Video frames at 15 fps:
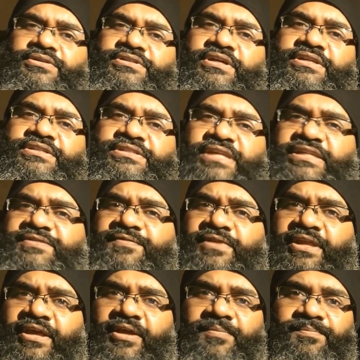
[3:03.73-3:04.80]

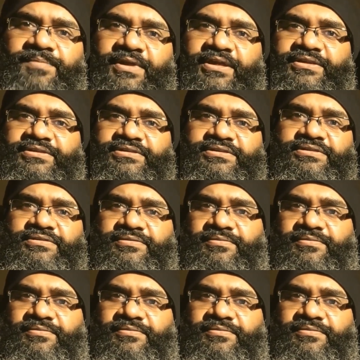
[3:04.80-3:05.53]
successfully complains.